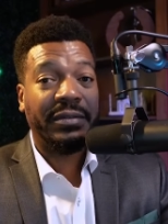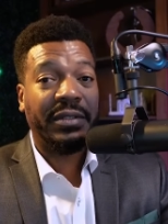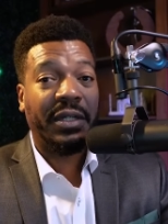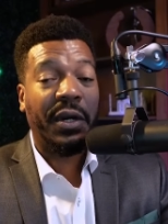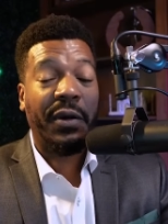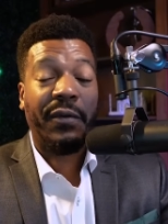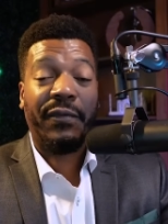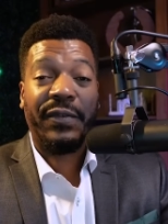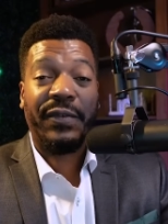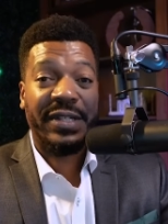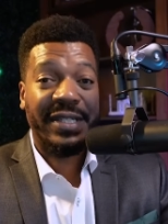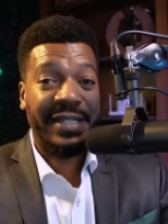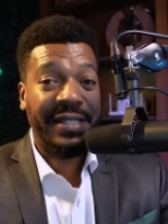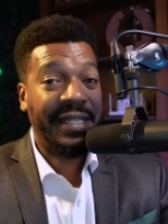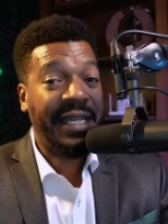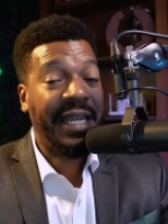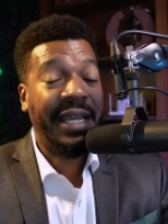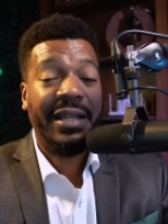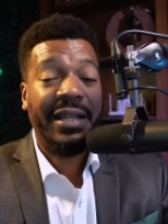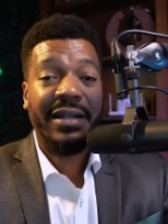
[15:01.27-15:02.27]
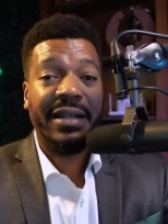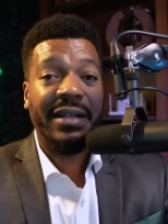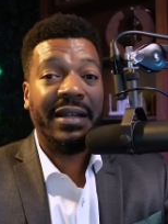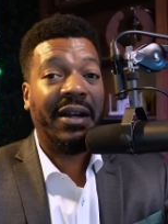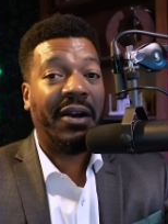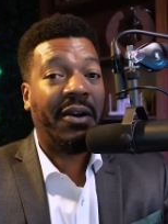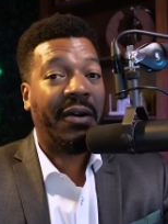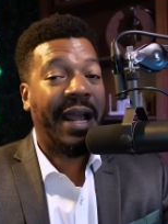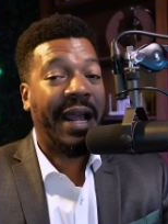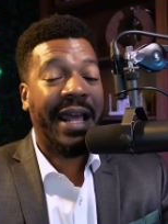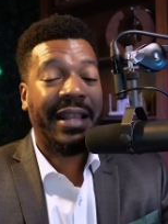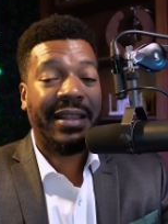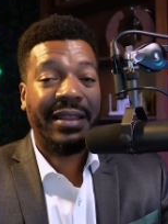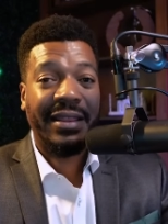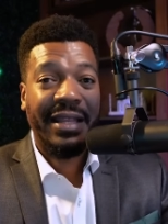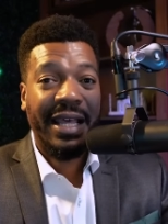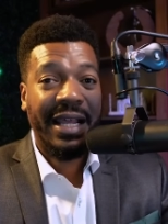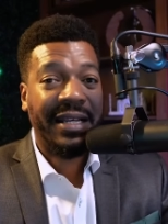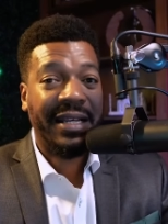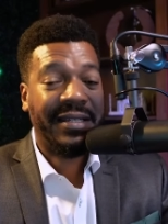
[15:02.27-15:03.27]
Her physique, her
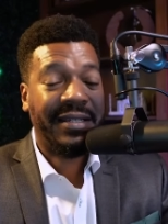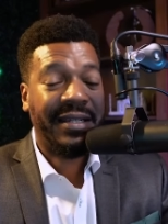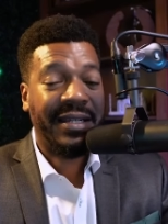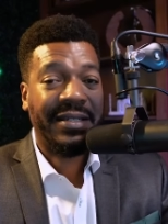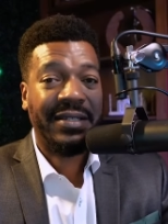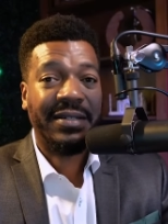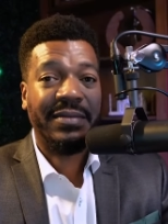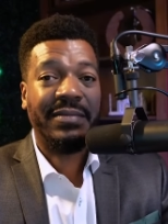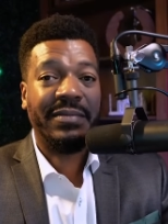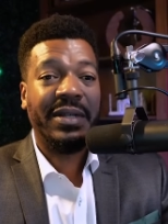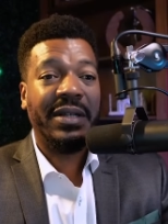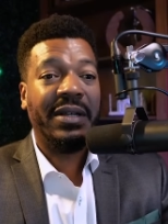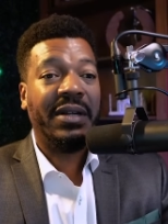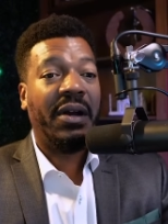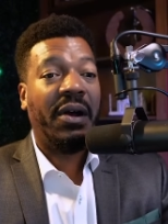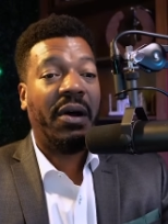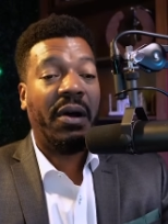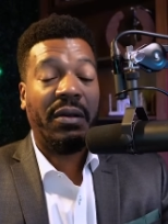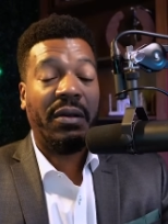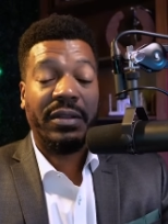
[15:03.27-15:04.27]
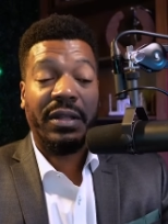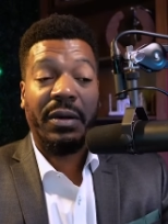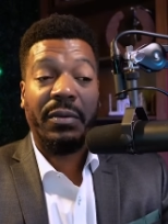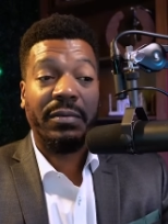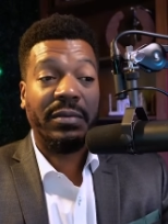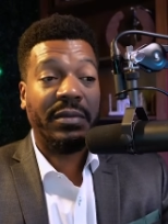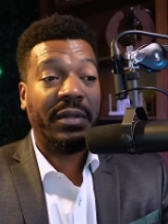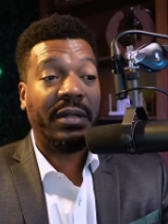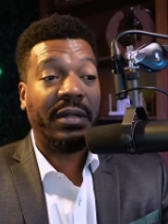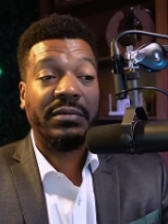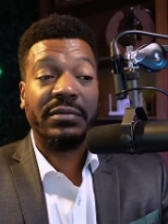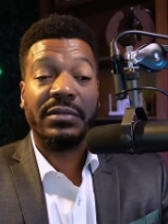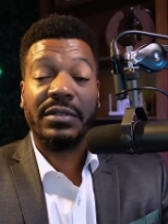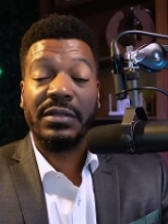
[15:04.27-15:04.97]
athleticism, the,